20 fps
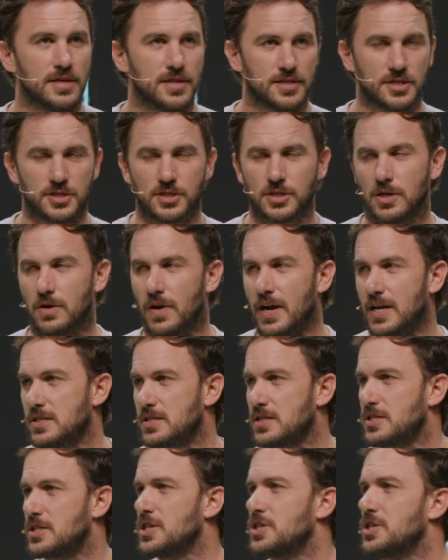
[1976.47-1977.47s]
This is the greatest
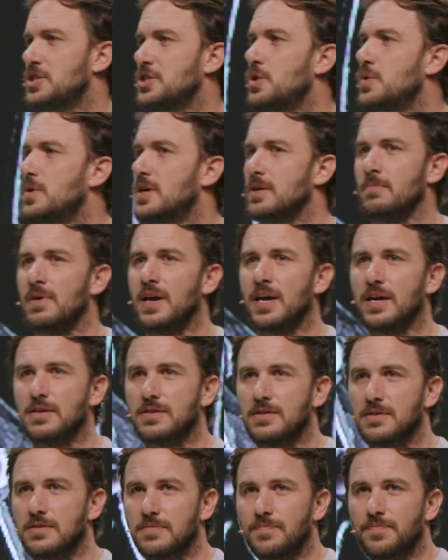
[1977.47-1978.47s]
decision you can make.
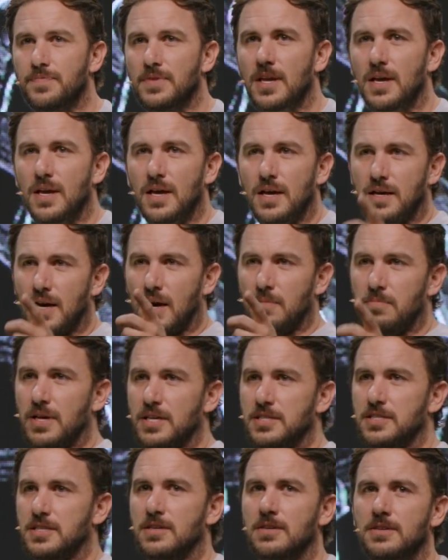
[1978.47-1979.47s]
God
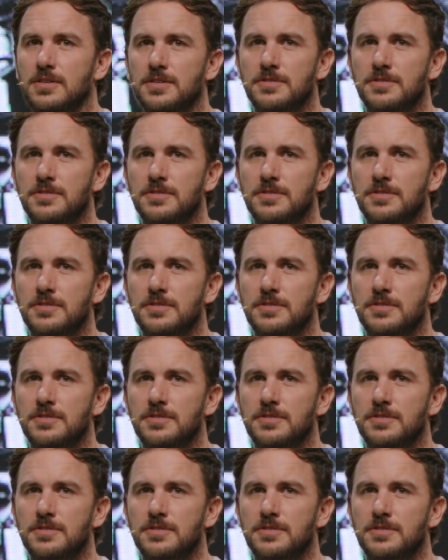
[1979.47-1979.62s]
bless you.